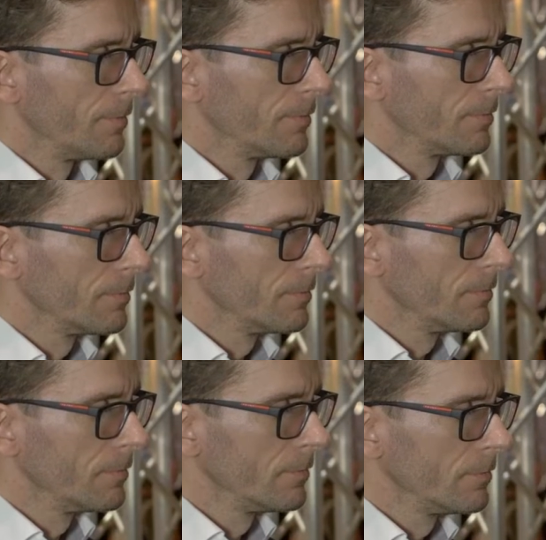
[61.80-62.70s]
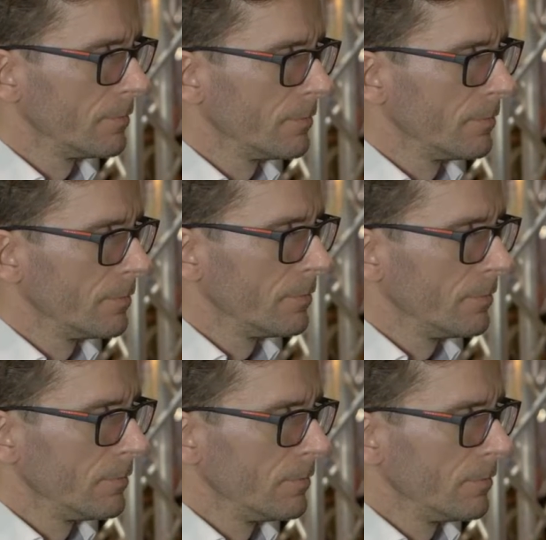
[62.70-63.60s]

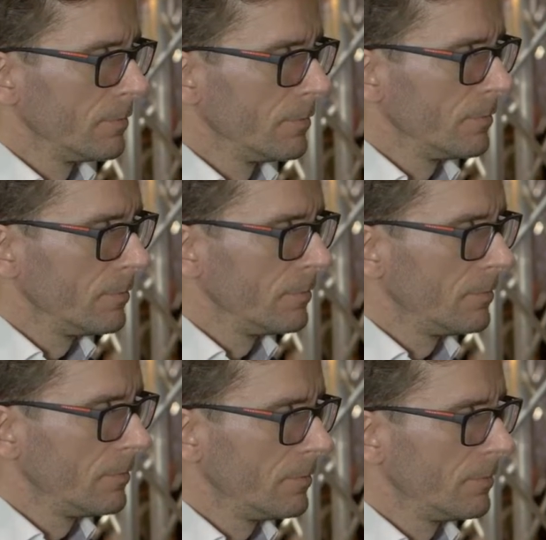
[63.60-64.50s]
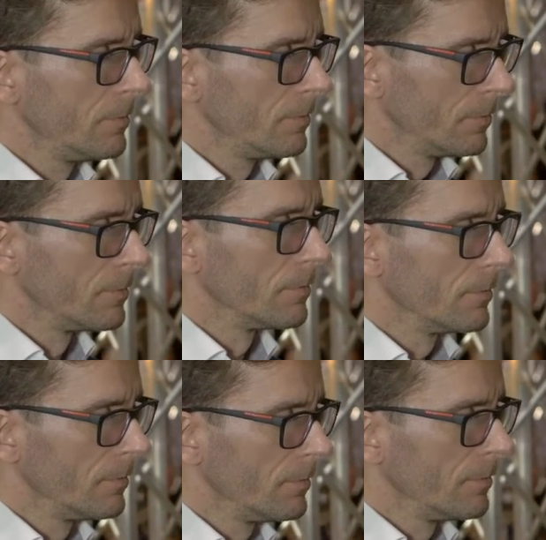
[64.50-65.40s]

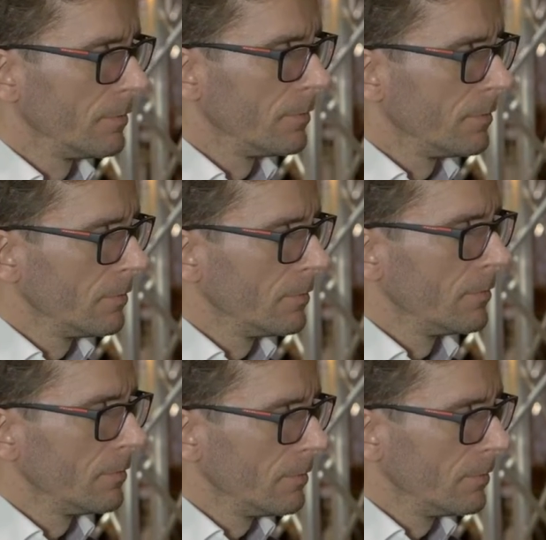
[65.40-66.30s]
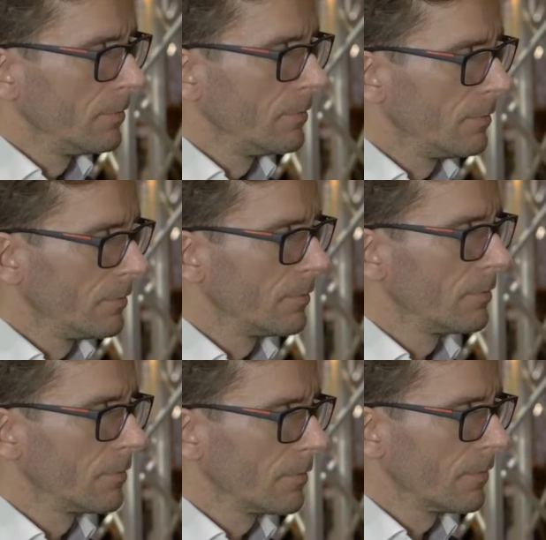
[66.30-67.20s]

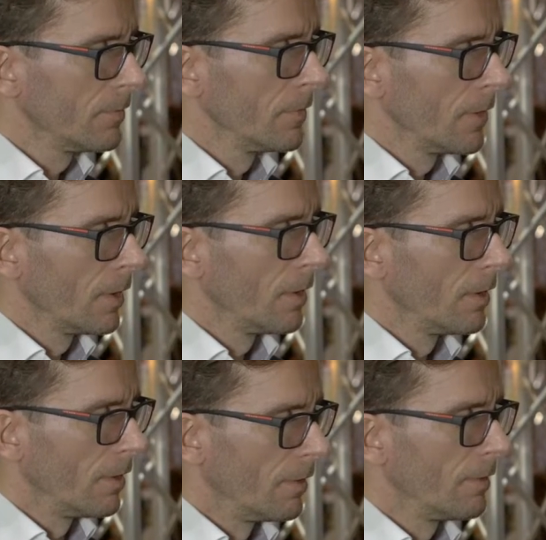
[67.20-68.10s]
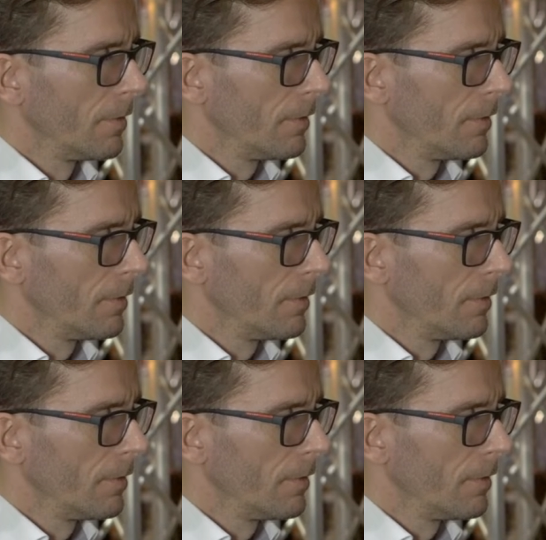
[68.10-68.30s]
(silent)